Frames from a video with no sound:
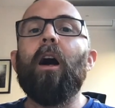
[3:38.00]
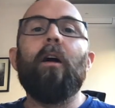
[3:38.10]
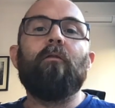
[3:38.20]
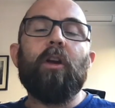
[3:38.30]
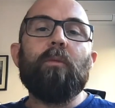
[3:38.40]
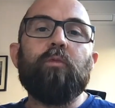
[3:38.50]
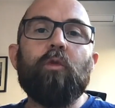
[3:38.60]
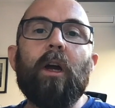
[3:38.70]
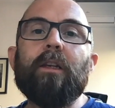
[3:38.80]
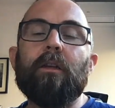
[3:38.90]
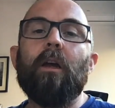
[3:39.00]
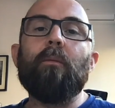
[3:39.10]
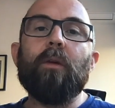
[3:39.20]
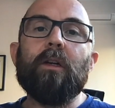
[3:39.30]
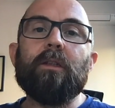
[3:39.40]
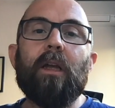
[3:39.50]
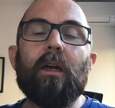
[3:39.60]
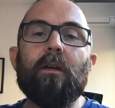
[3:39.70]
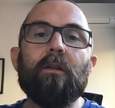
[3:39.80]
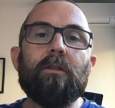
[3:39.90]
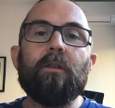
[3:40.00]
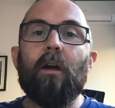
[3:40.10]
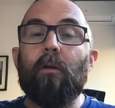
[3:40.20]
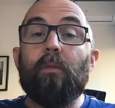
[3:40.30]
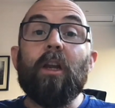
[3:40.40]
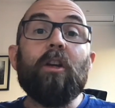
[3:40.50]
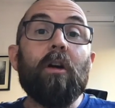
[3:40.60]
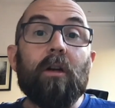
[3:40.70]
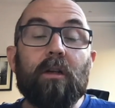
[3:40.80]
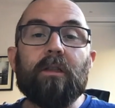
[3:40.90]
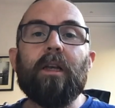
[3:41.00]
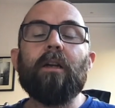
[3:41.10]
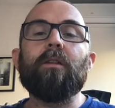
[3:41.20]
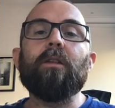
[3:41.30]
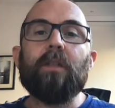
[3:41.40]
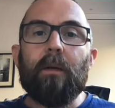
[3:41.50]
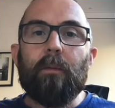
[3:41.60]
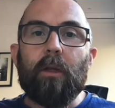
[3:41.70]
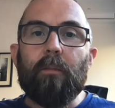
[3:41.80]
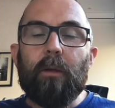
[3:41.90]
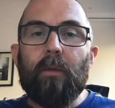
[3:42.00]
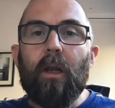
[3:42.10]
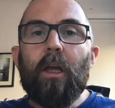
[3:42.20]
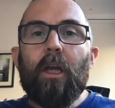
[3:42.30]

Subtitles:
very bright at night because that could, or bright color because that could disturb other people.